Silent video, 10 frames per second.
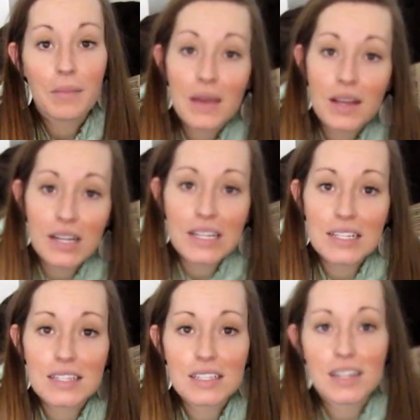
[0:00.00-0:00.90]

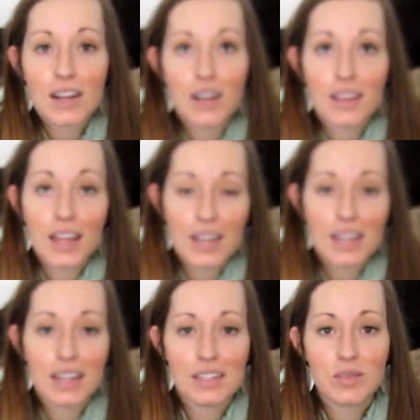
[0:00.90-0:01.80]
parents are
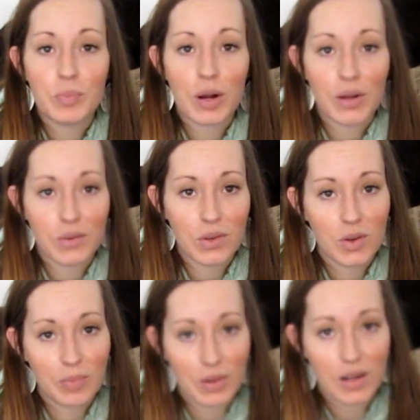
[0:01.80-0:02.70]
letting us borrow
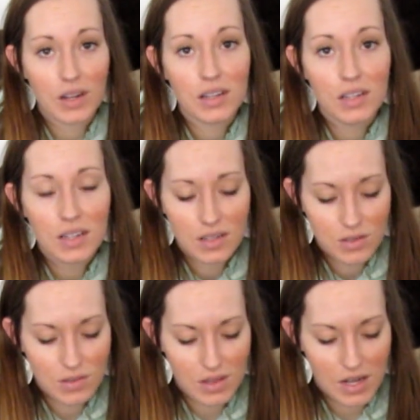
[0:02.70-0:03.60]
Cooper
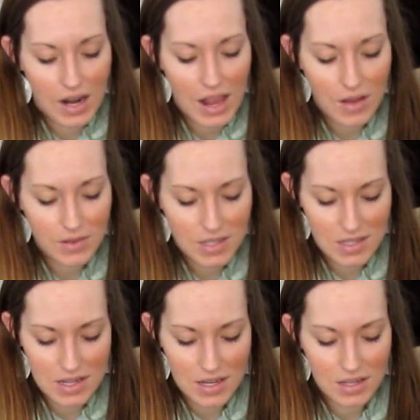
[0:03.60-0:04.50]
so that our house
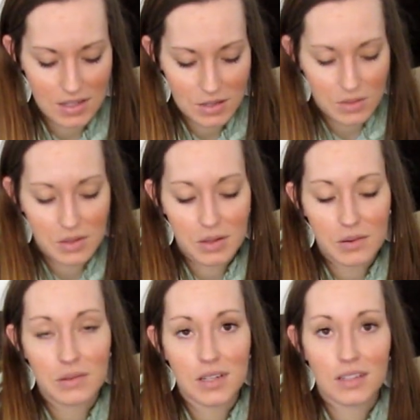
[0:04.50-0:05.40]
isn't so
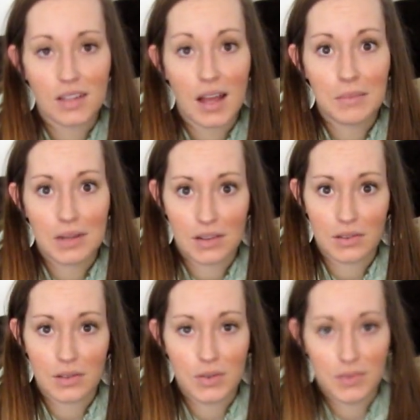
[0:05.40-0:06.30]
alone and I'm not
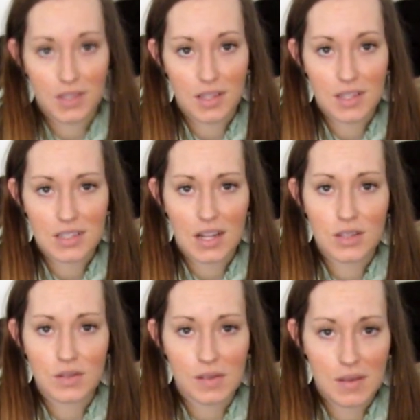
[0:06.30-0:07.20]
alone and it's not
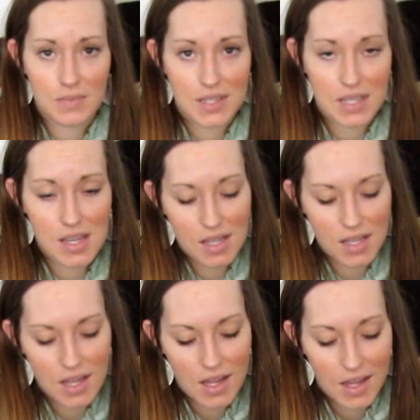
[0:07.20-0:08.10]
so empty.
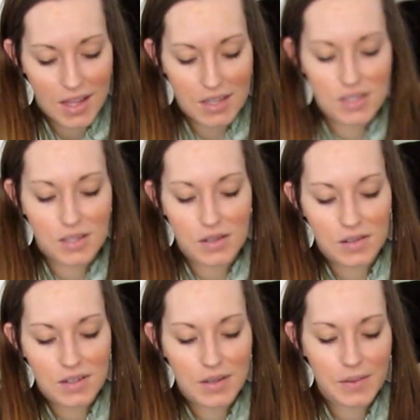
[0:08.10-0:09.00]
And
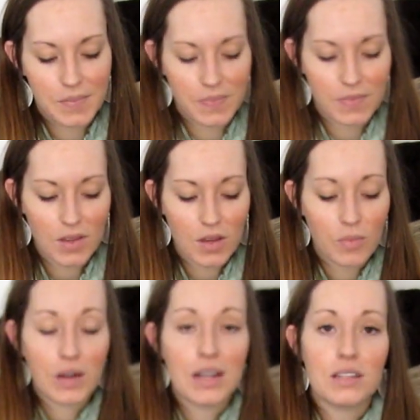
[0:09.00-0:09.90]
so
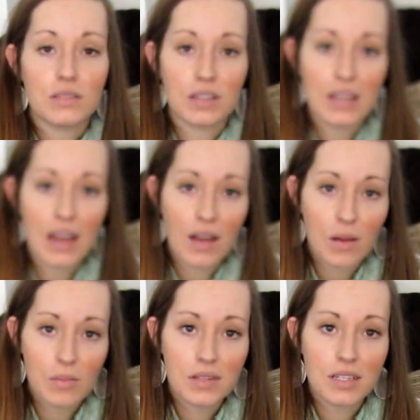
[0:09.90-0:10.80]
Cooper has really
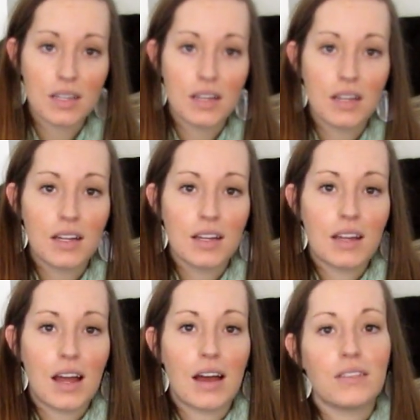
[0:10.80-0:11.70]
helped
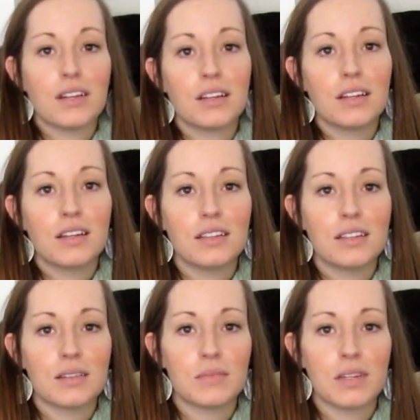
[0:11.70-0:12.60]
having
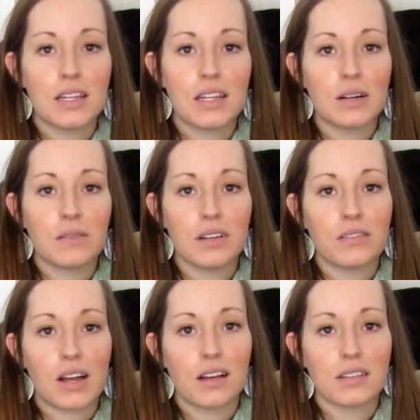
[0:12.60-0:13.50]
somebody here
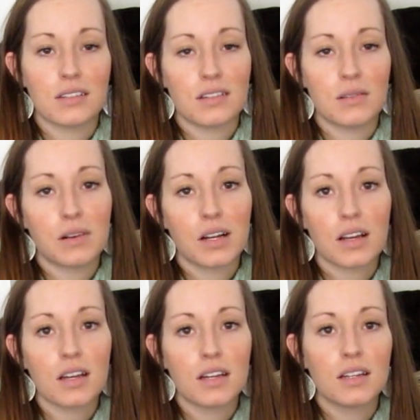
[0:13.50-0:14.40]
whenever Alex is at
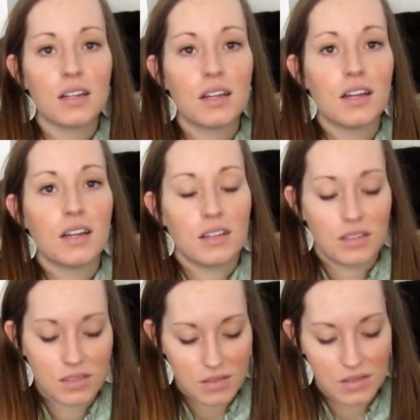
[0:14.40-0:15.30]
work.
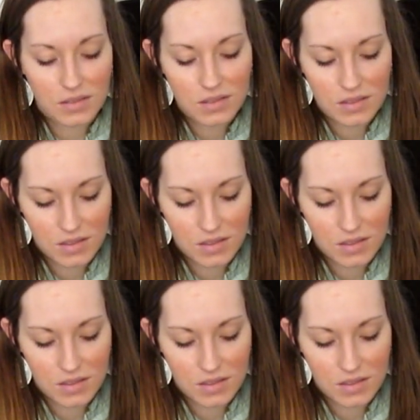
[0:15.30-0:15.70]
So